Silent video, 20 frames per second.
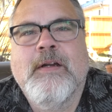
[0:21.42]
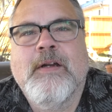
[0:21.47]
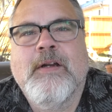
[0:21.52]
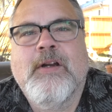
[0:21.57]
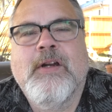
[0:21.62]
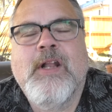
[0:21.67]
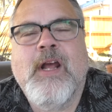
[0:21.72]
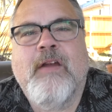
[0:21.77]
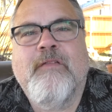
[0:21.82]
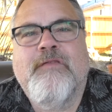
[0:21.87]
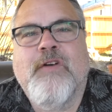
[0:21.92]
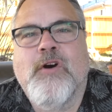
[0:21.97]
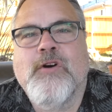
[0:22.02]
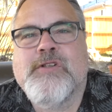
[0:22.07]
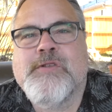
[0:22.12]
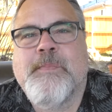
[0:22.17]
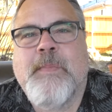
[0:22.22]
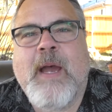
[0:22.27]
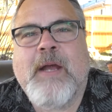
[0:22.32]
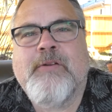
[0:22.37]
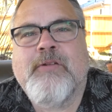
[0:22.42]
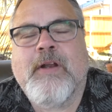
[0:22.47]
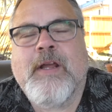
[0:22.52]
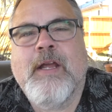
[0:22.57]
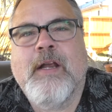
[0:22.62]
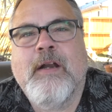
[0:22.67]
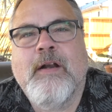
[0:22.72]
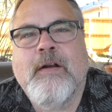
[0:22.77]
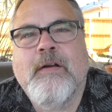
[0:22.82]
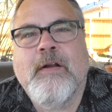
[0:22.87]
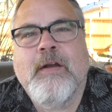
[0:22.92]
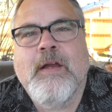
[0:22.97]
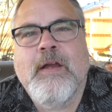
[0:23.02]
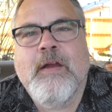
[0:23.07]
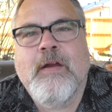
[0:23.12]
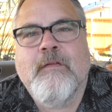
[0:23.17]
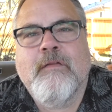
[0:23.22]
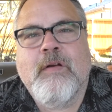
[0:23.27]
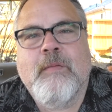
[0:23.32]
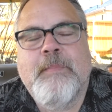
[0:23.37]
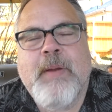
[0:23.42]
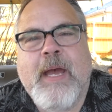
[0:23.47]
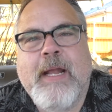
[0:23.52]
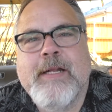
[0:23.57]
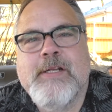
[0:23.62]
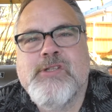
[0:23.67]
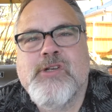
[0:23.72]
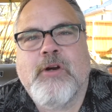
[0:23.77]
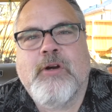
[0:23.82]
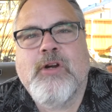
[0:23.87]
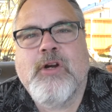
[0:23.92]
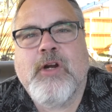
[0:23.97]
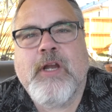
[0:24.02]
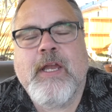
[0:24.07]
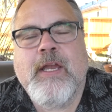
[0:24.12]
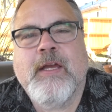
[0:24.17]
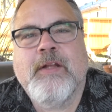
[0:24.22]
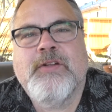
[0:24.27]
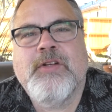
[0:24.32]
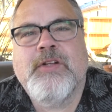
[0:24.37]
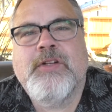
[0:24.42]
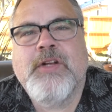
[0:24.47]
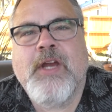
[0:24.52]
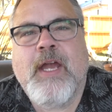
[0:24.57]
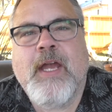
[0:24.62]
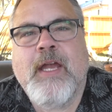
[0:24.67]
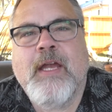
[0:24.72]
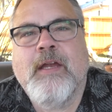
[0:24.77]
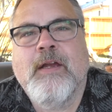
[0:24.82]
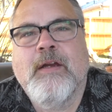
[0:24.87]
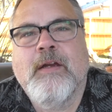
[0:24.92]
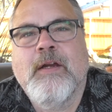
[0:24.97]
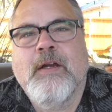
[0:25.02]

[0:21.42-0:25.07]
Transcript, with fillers: Good day, folks. Patrick here from Patty Joe Cooking, and today